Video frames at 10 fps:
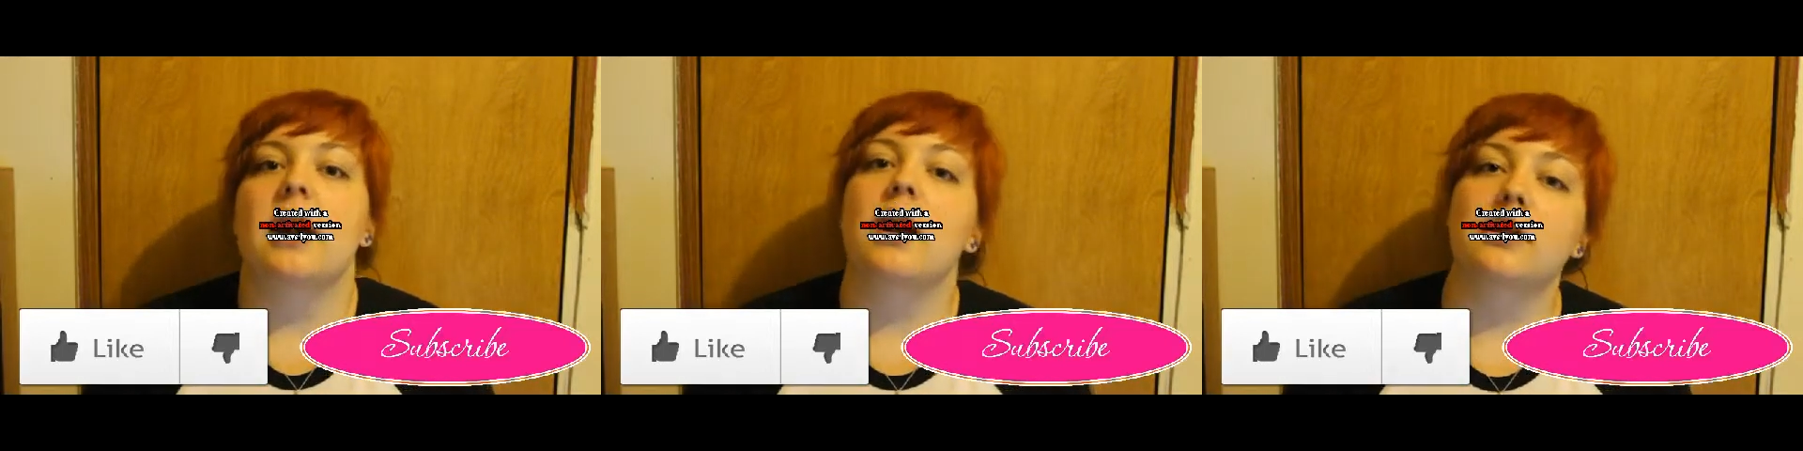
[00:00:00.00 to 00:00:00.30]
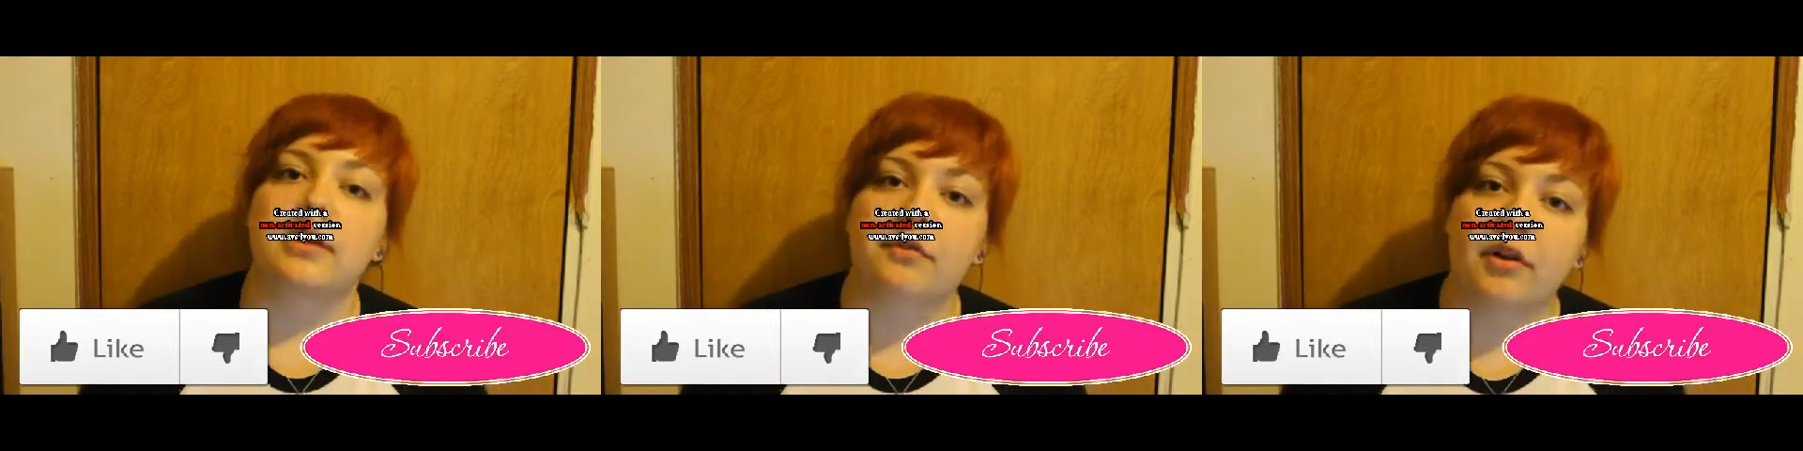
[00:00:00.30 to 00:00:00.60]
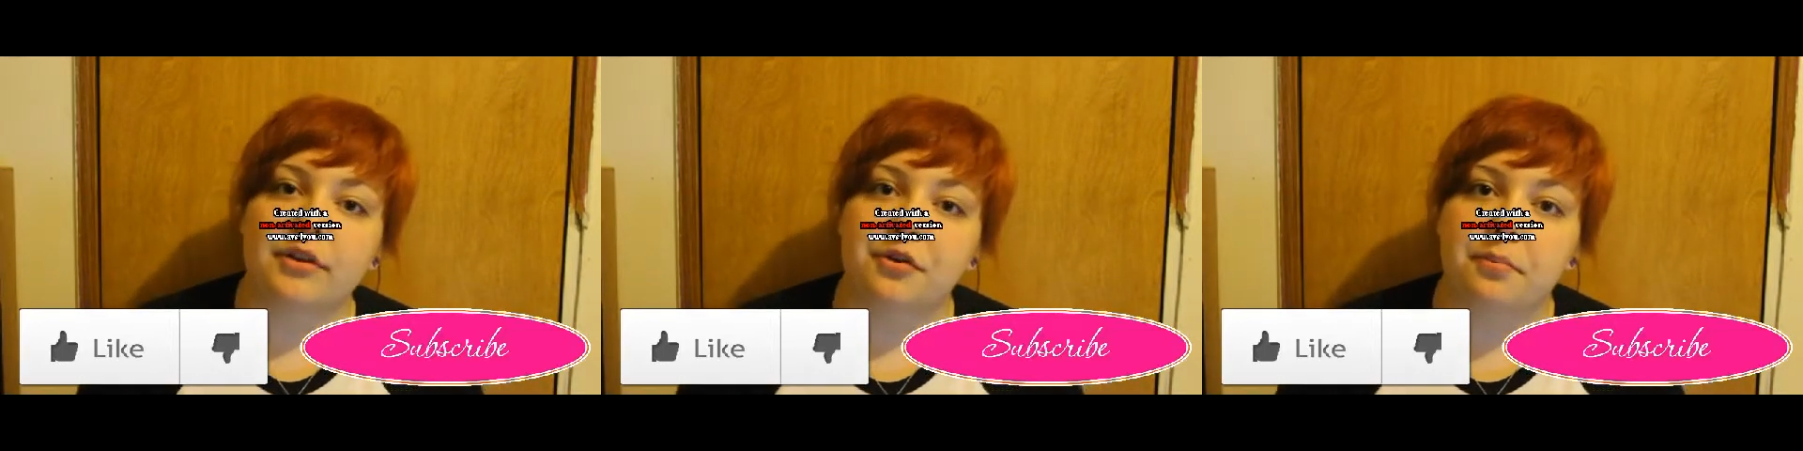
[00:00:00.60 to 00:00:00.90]
I'll
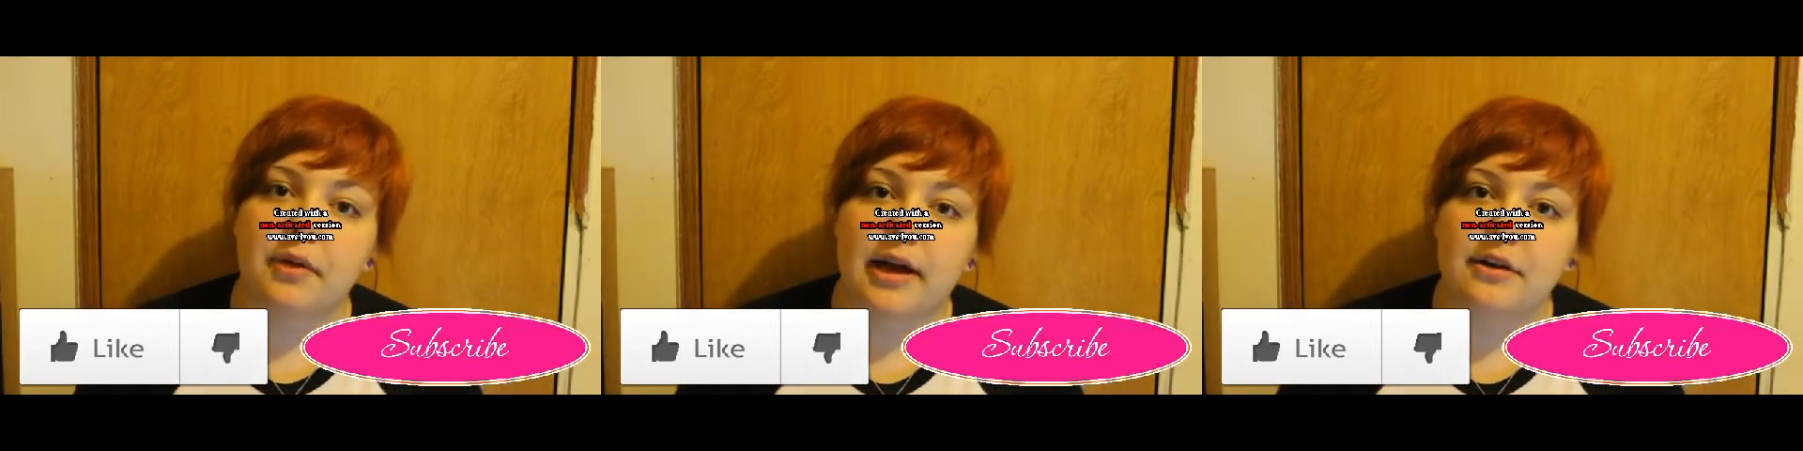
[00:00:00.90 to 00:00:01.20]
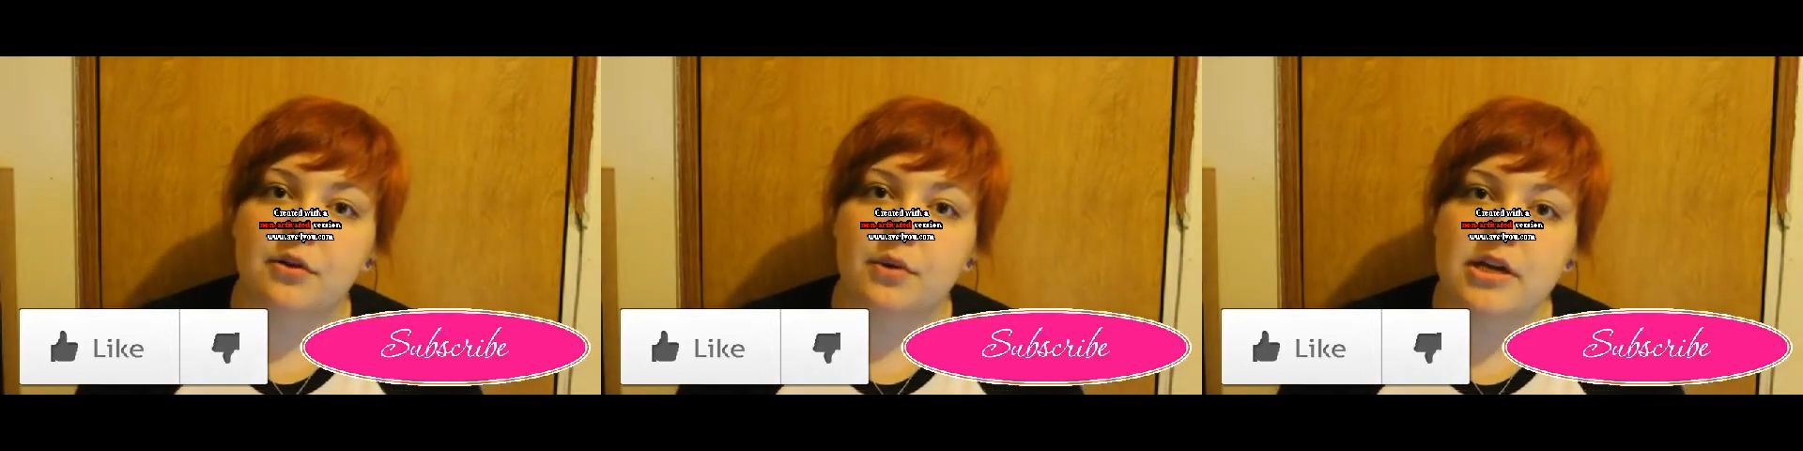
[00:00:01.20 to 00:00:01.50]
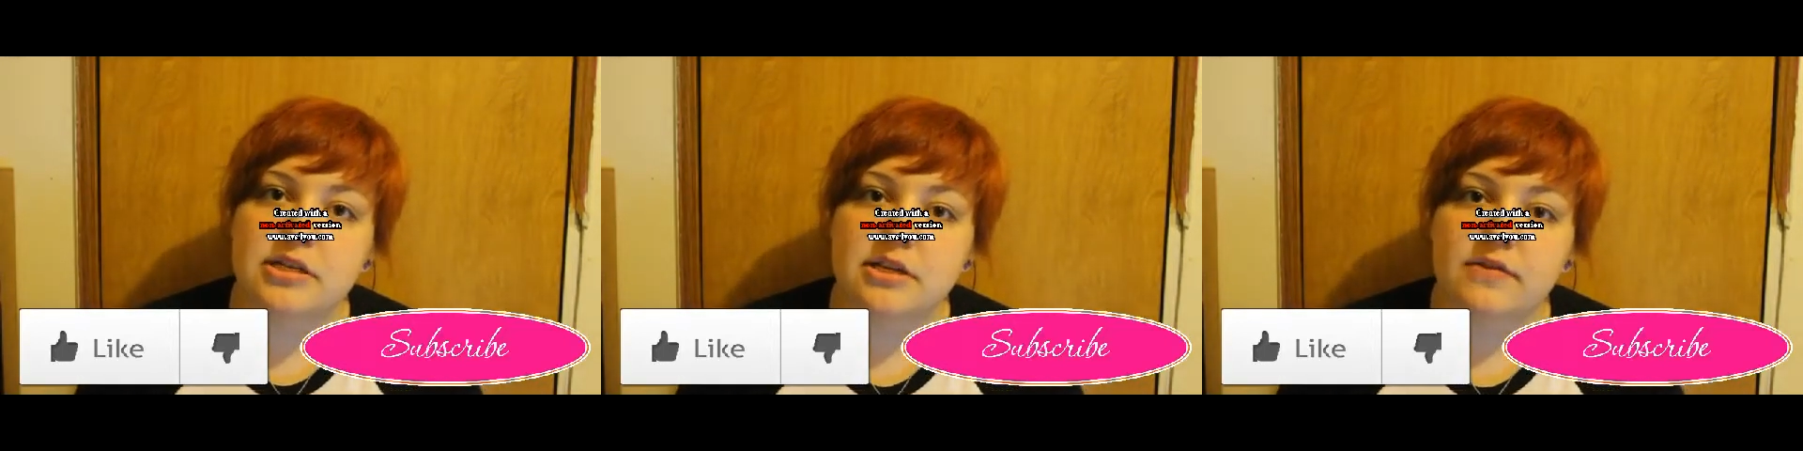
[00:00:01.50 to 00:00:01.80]
definitely reply to
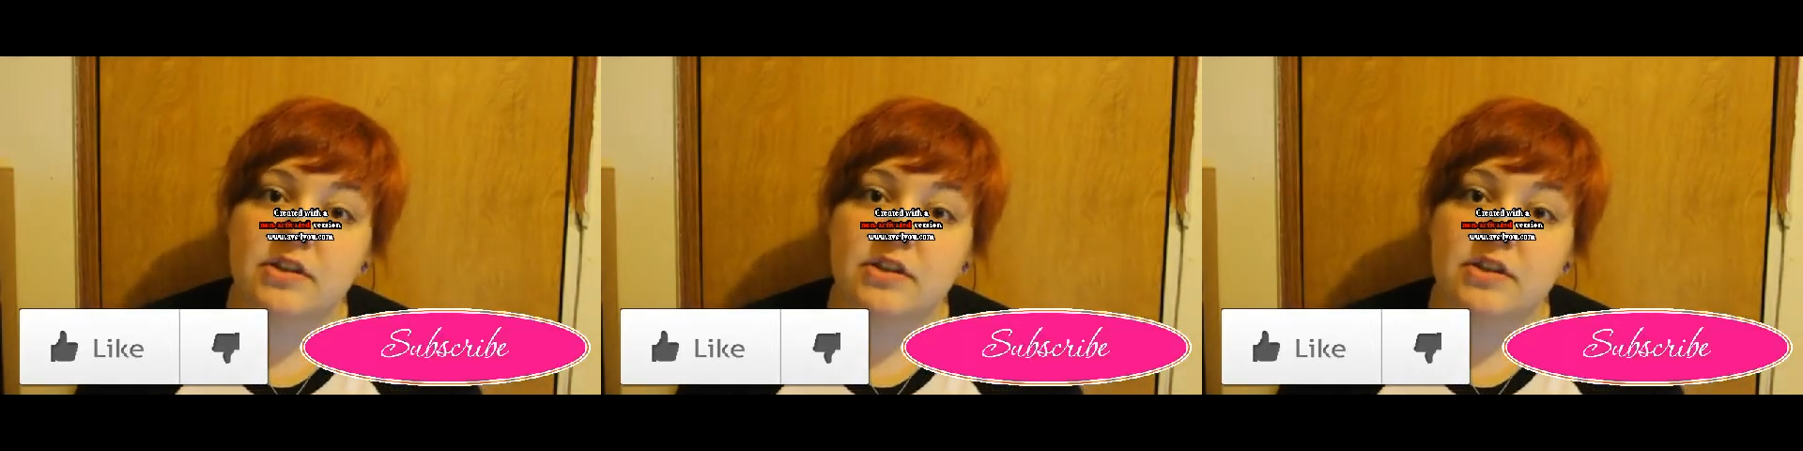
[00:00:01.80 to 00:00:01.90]
it if